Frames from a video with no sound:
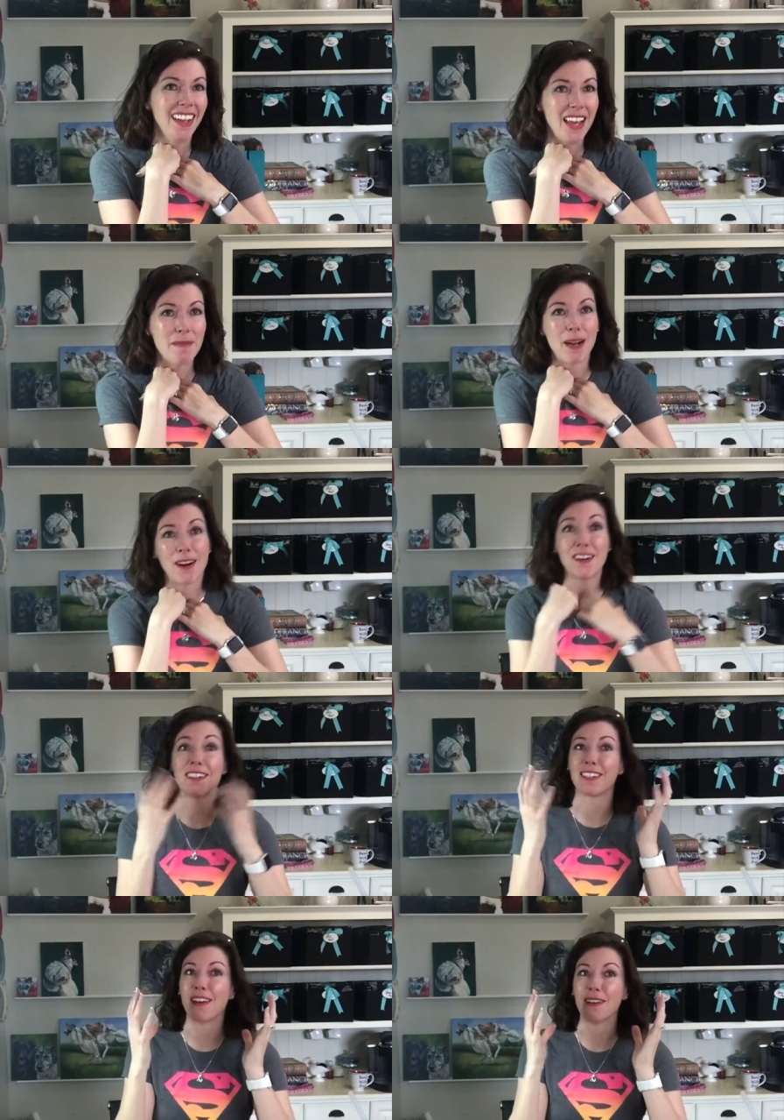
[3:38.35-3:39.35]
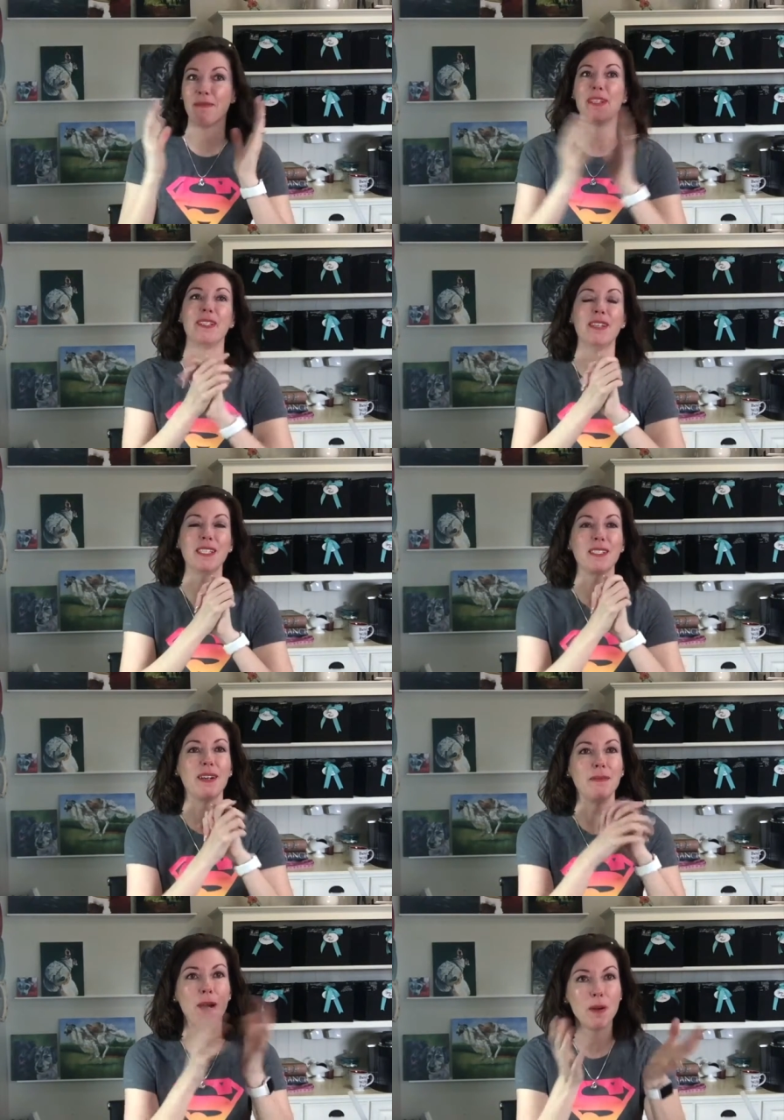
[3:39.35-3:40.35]
and my heart is calling me to it. So
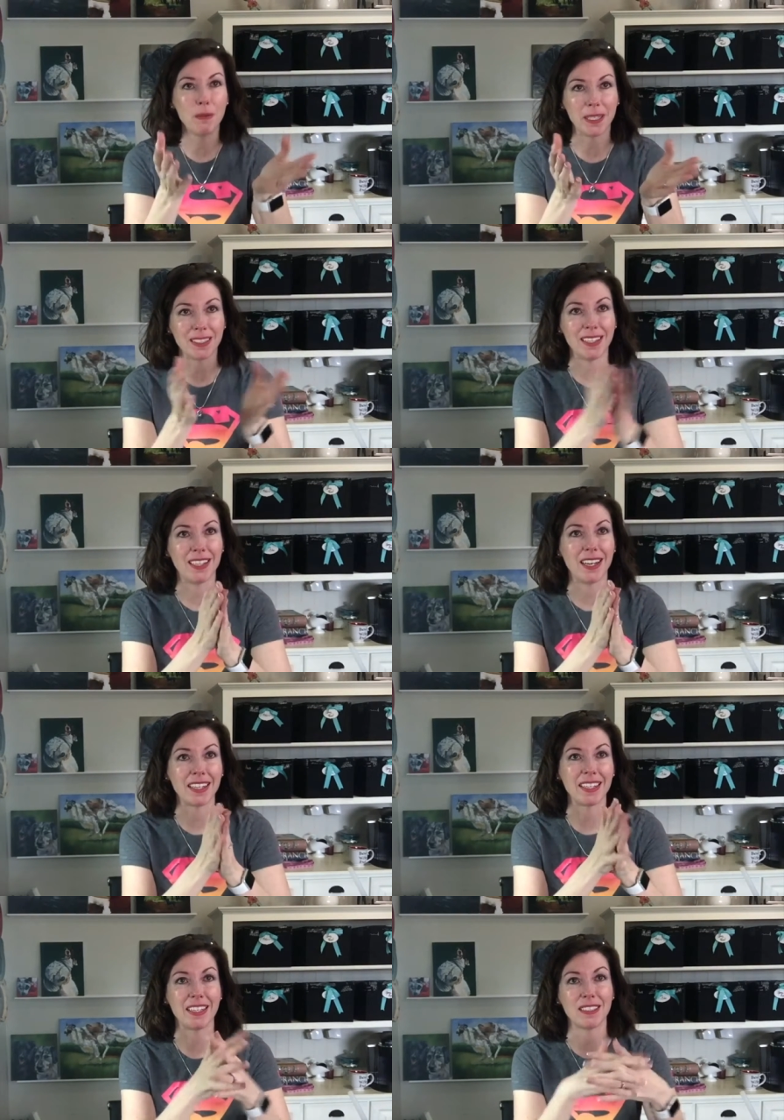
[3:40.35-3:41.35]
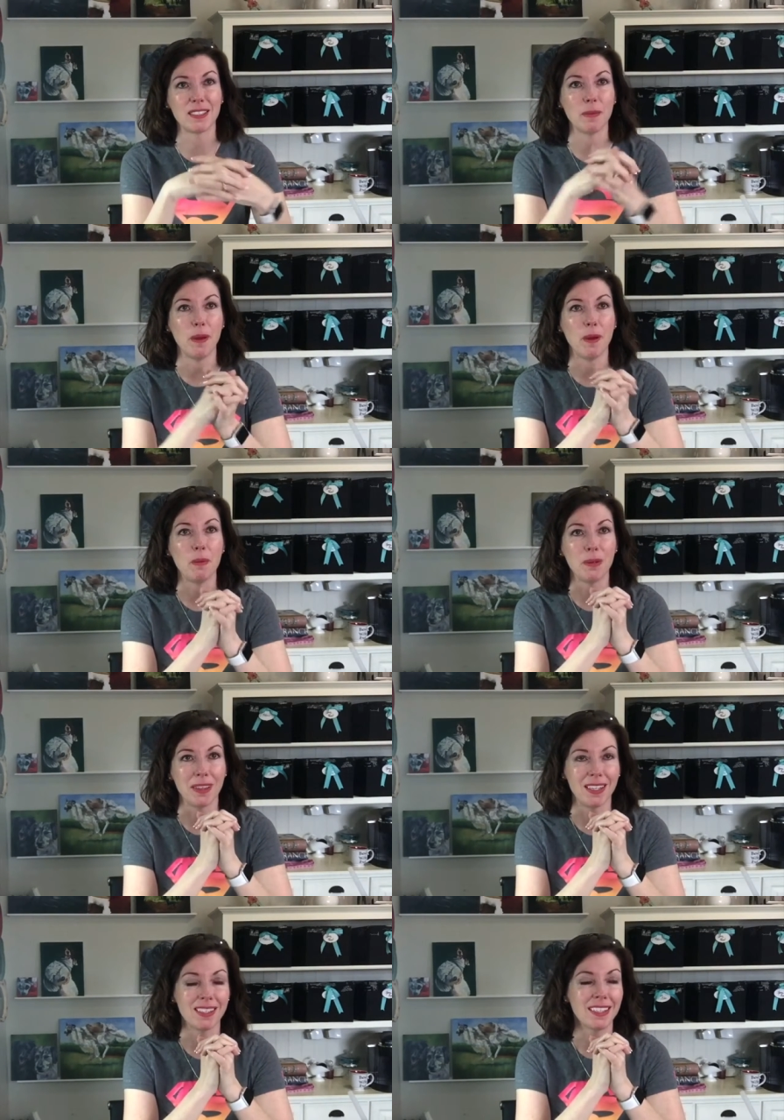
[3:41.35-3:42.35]
I'm hoping that I can get some help
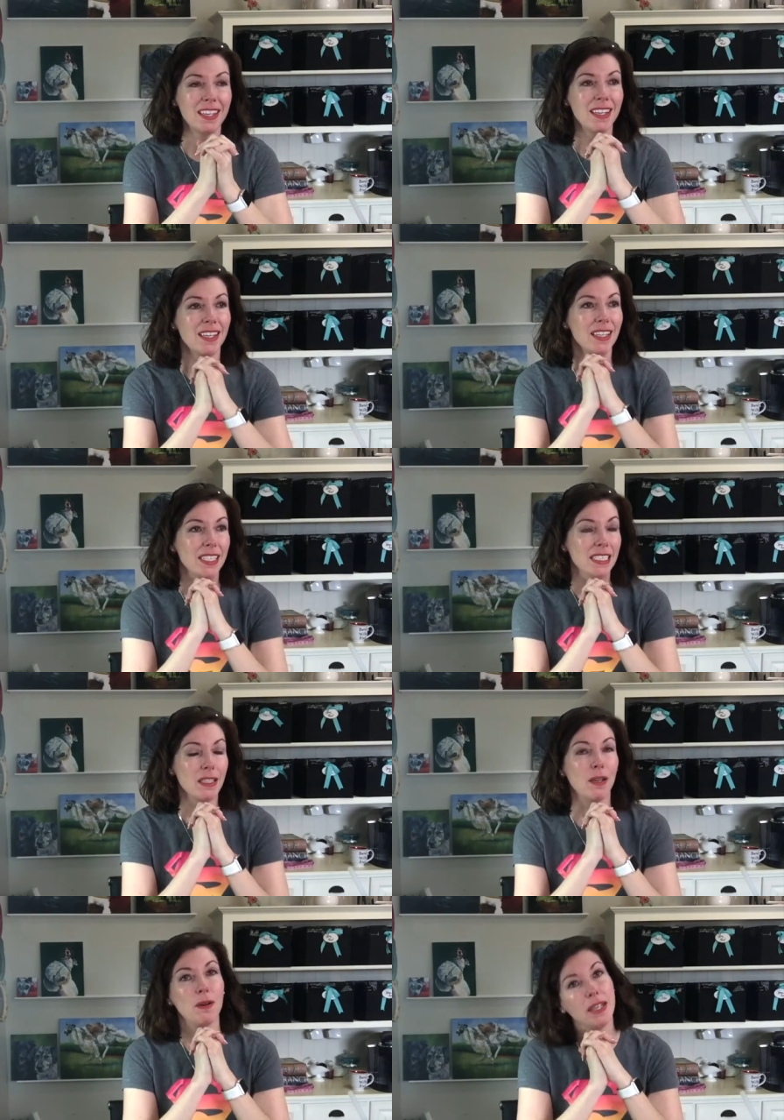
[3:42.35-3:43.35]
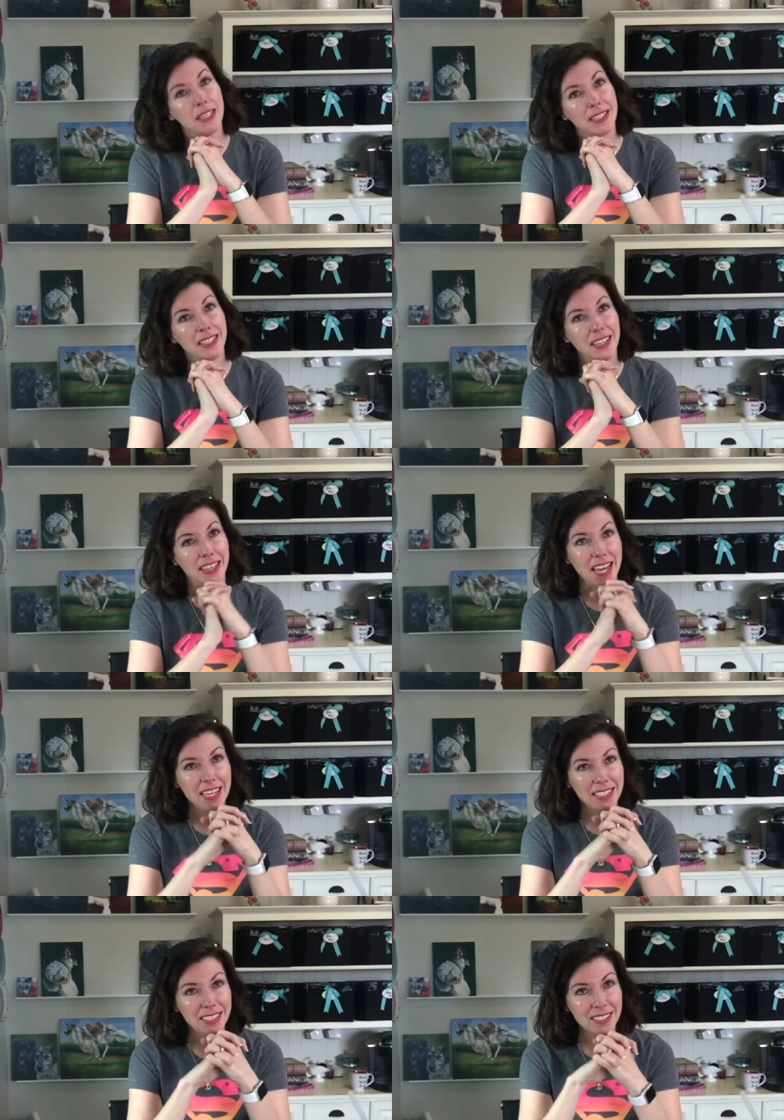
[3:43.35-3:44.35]
with this. So
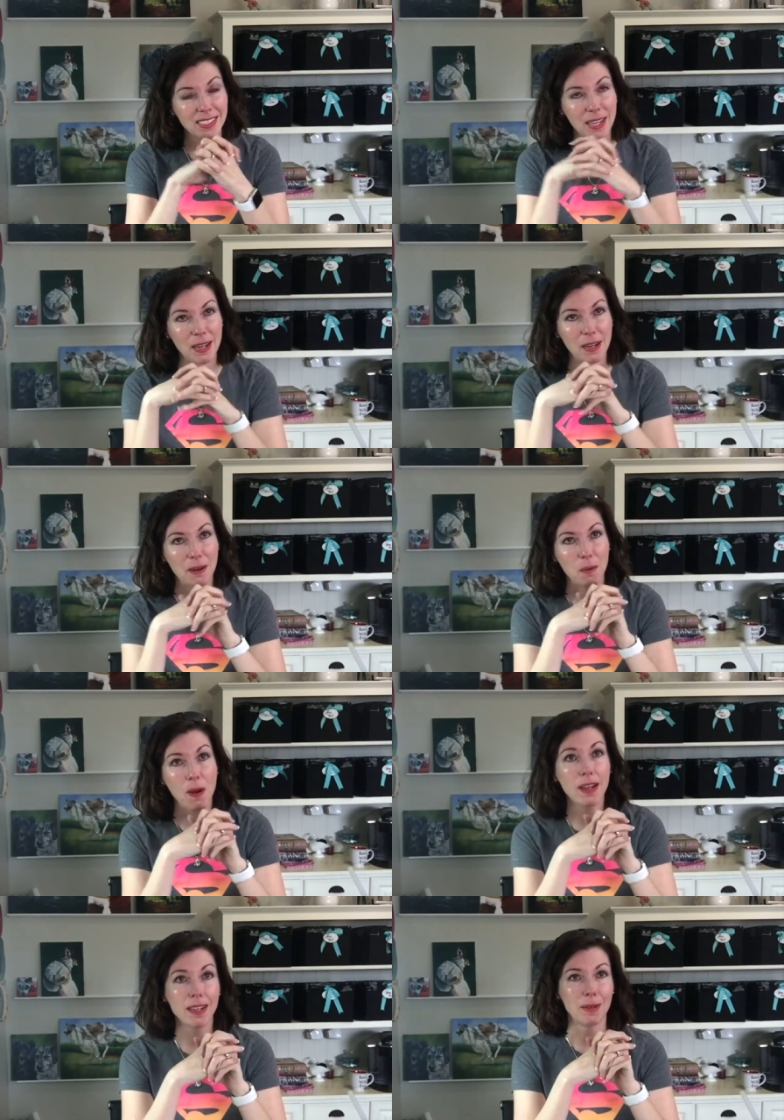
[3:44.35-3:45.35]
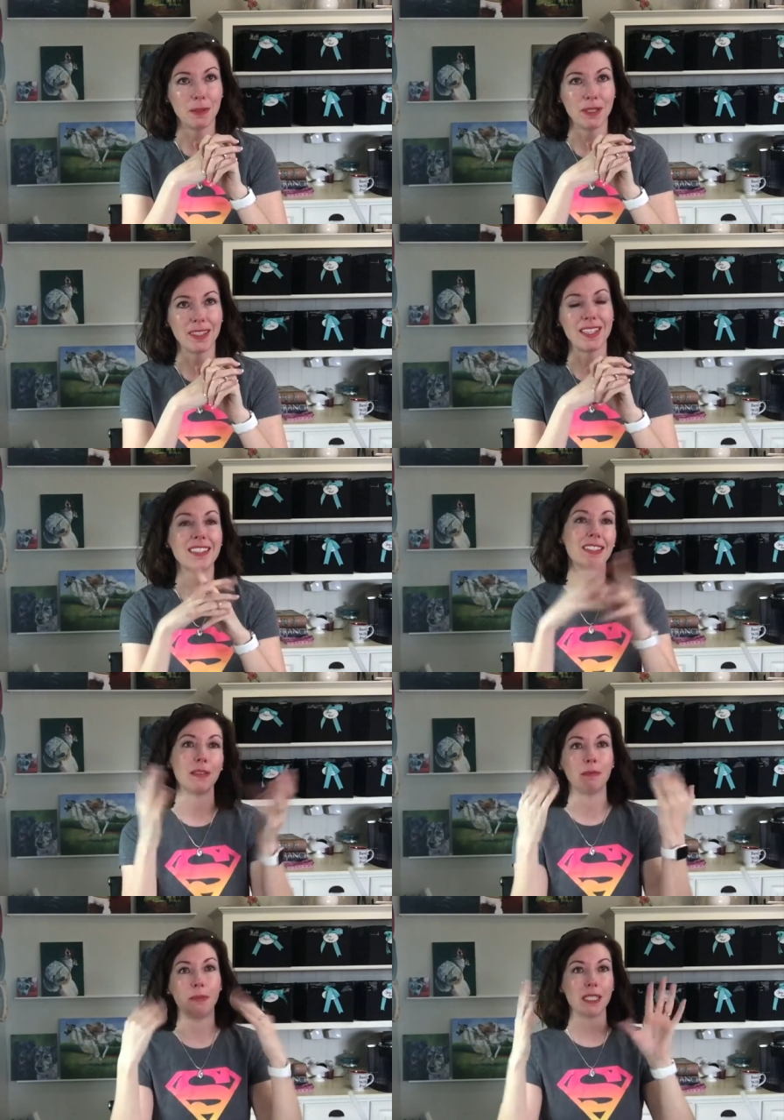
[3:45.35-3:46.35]
that's why I'm doing this,
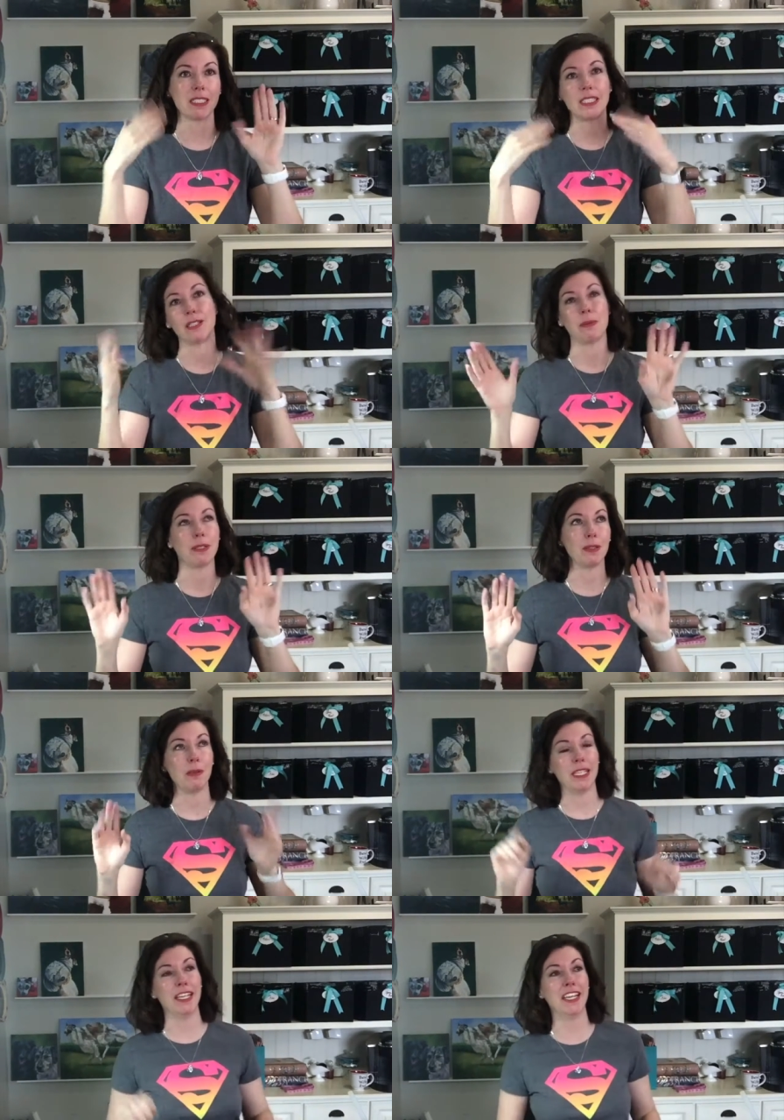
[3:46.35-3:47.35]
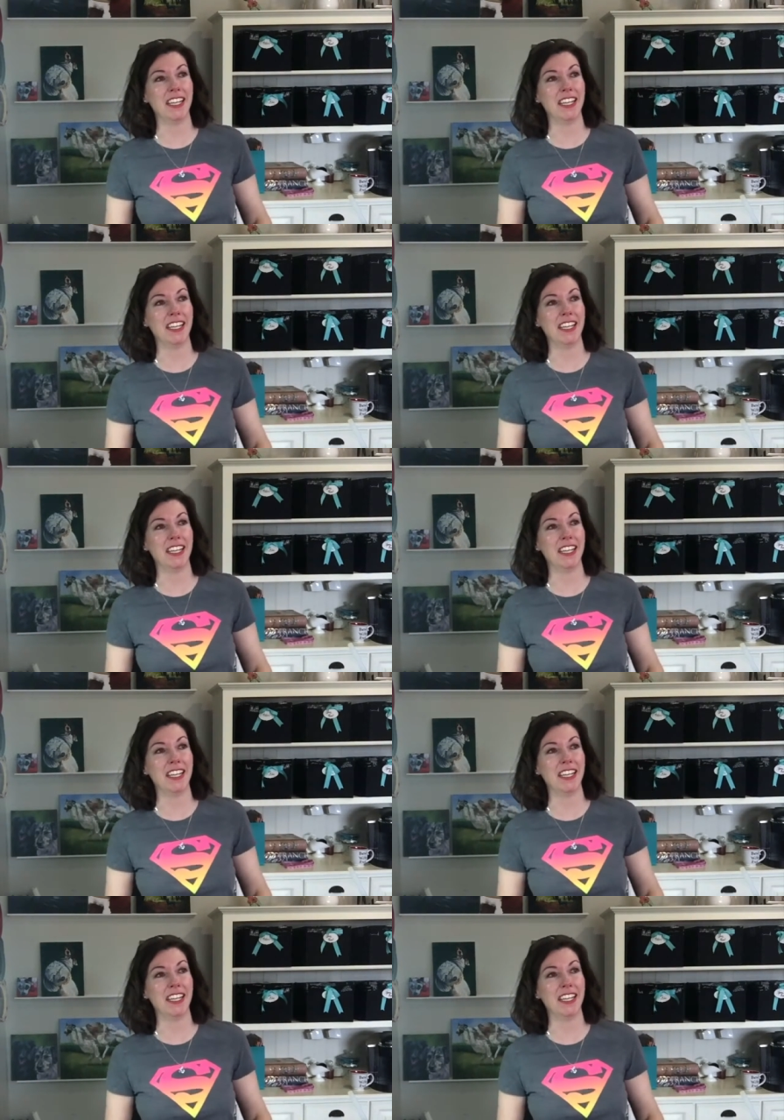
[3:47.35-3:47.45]
and I'm about to tear up a little bit.